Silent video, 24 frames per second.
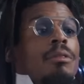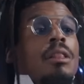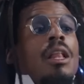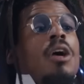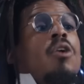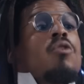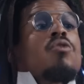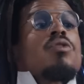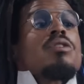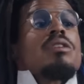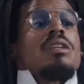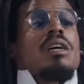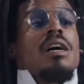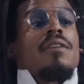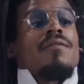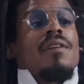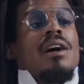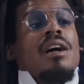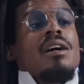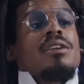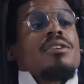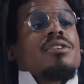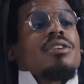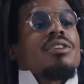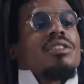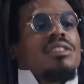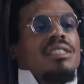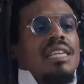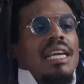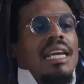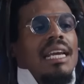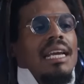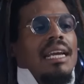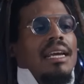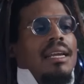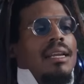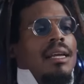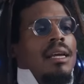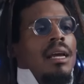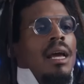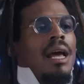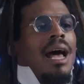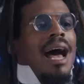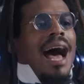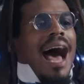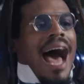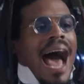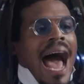long enough understand,
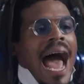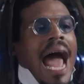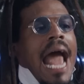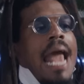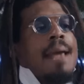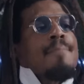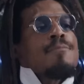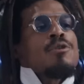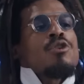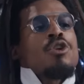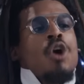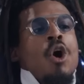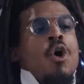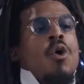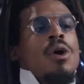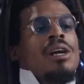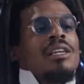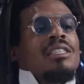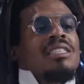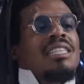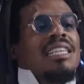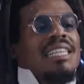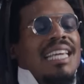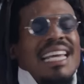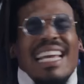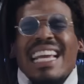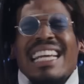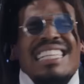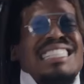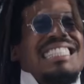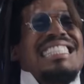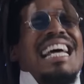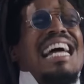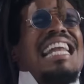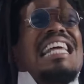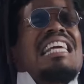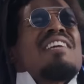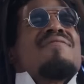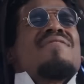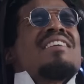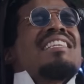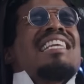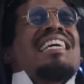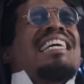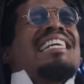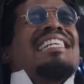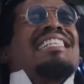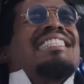I'm going to get, it's not
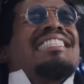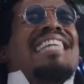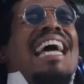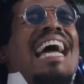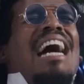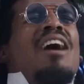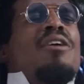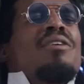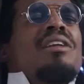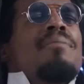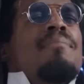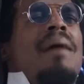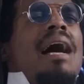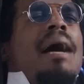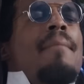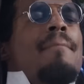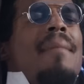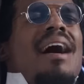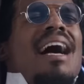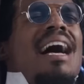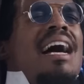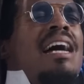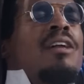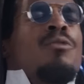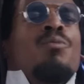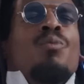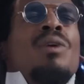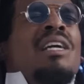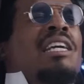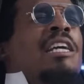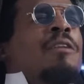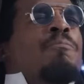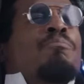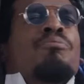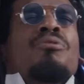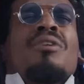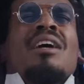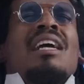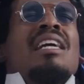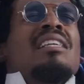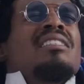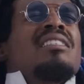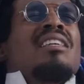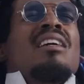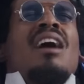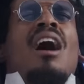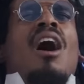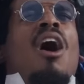even a doubt in my mind. We can pray
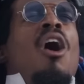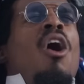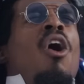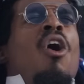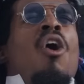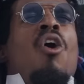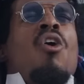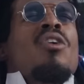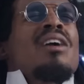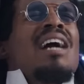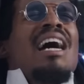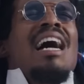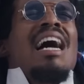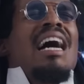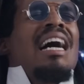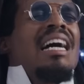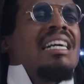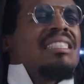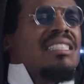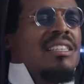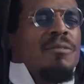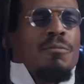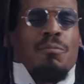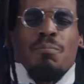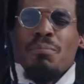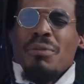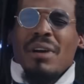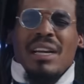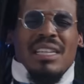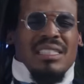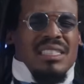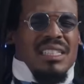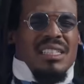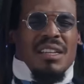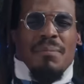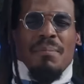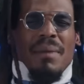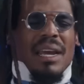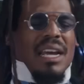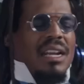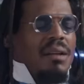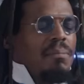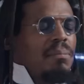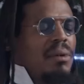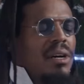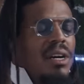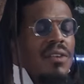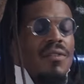to all guys and pray to the man
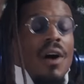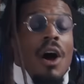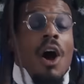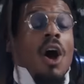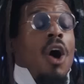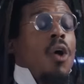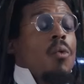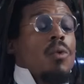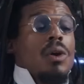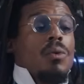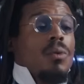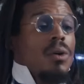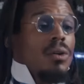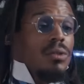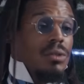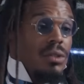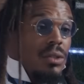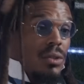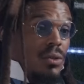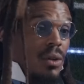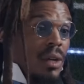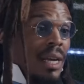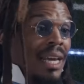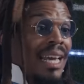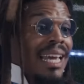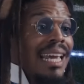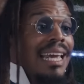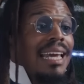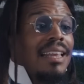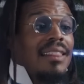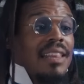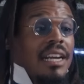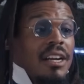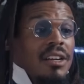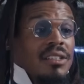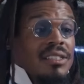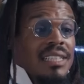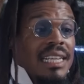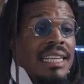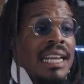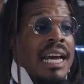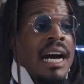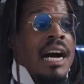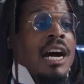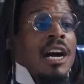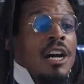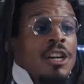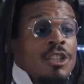above all we want to. There's a
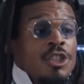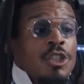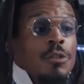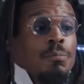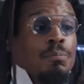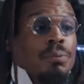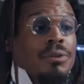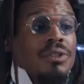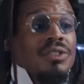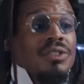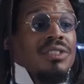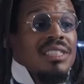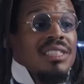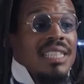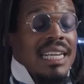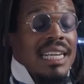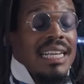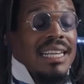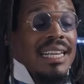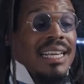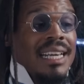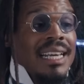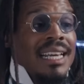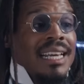100%